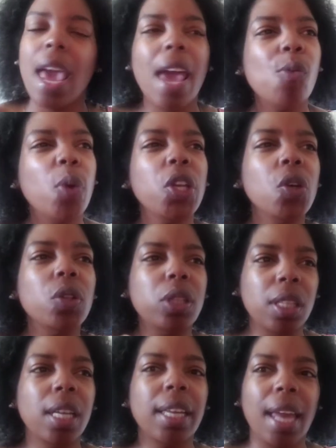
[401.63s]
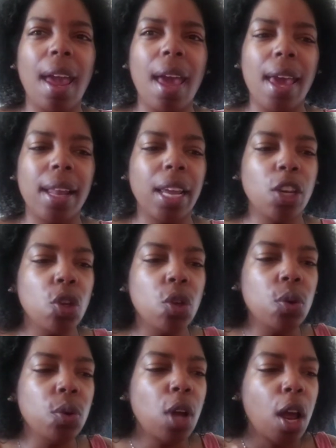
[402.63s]
And when you look at and
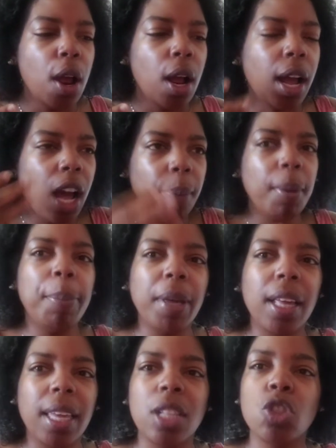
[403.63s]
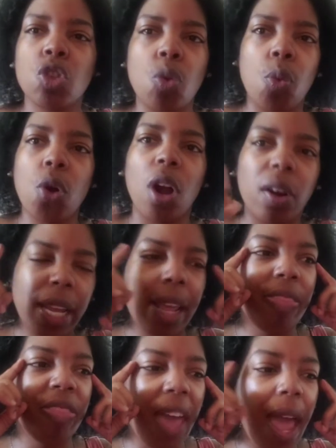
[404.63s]
you come up against the world
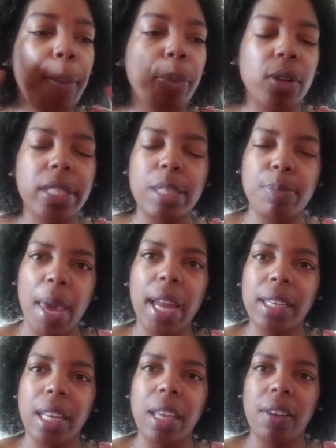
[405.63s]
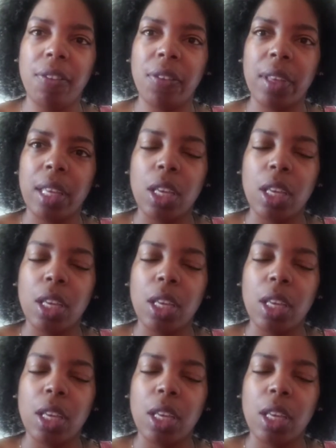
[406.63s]
in that perspective,